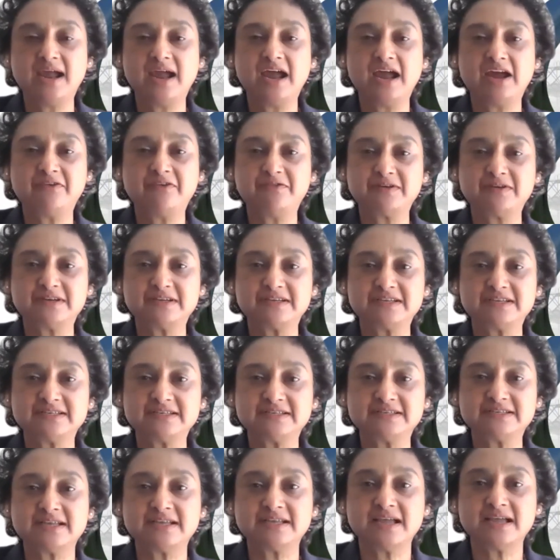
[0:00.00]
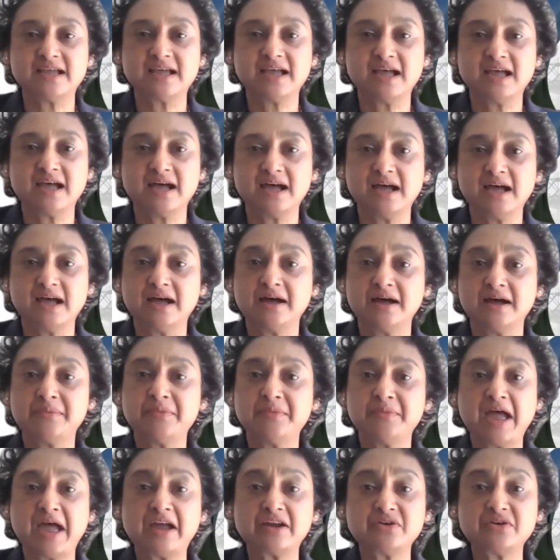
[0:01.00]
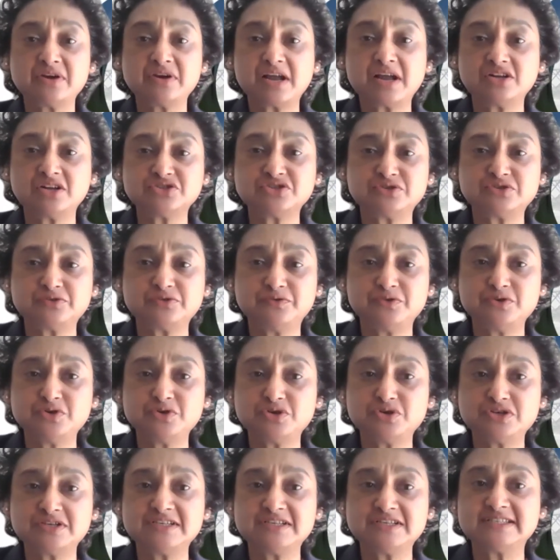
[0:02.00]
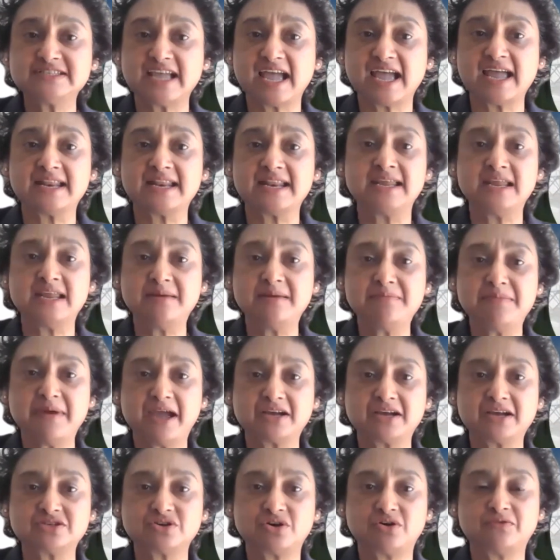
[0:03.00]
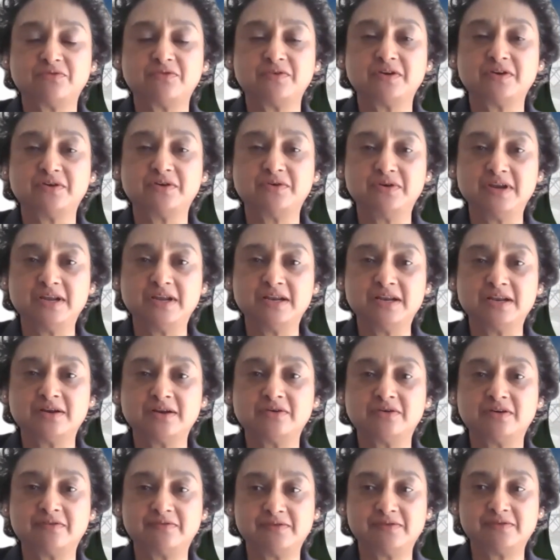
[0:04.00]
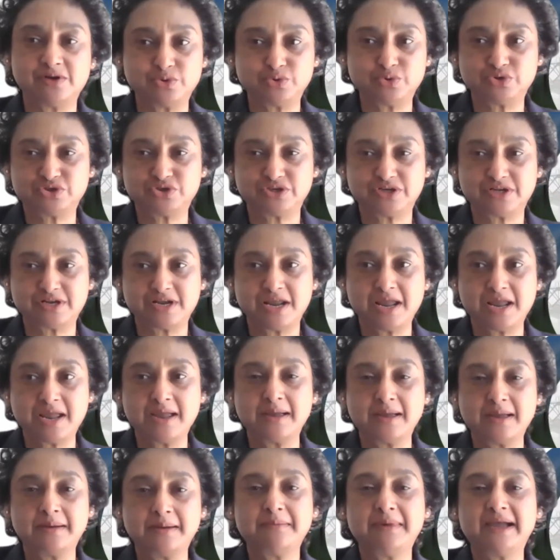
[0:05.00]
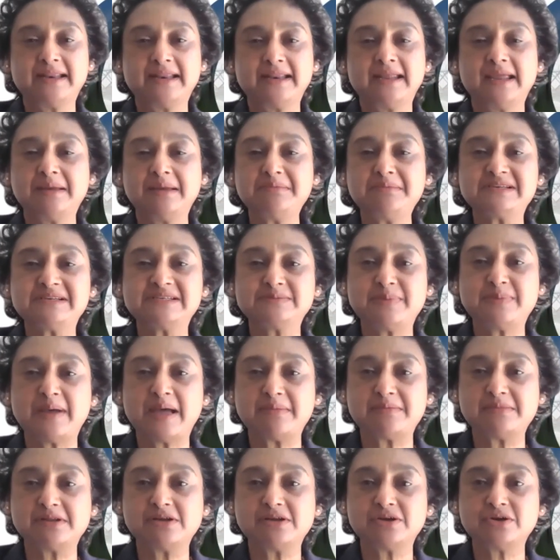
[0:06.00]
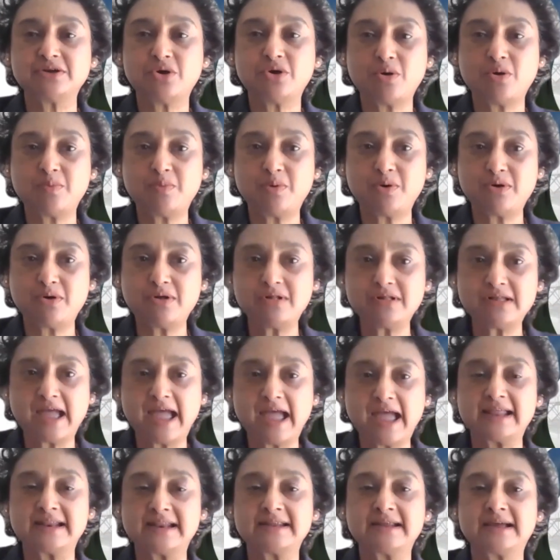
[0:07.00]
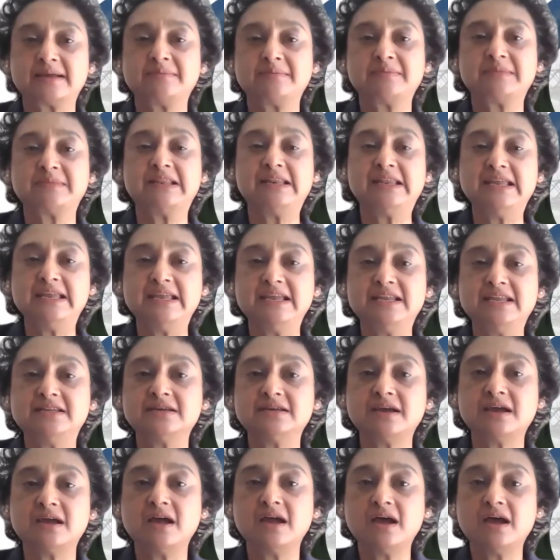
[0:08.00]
Africa's Agricultural Futures and Impact of a Green Revolution. My name is Pamela Gopal and I'm the lead